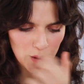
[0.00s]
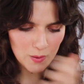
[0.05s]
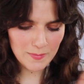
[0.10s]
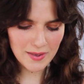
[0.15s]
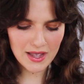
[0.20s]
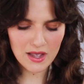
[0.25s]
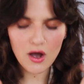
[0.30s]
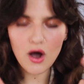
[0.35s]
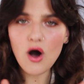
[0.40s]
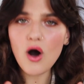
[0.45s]
You can
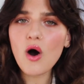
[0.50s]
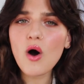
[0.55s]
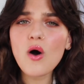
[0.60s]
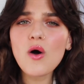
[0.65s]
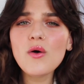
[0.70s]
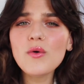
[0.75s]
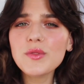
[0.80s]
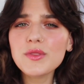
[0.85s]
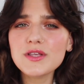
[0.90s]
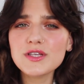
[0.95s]
buy
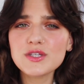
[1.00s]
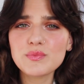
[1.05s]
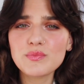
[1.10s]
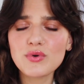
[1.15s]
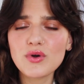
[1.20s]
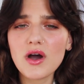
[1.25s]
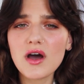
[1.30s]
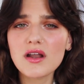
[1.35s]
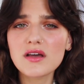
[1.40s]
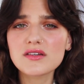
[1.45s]
all of these
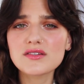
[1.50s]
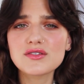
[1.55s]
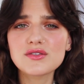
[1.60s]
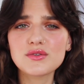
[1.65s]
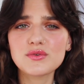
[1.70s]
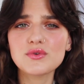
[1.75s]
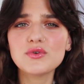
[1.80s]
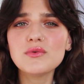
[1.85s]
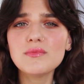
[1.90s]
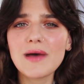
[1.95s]
products
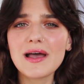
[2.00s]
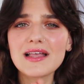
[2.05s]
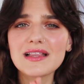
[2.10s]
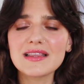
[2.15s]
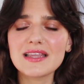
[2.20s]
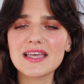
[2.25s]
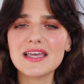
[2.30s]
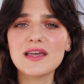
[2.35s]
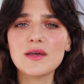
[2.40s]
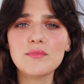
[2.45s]
through my
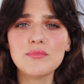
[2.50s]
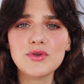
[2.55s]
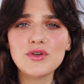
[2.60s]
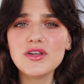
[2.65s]
link,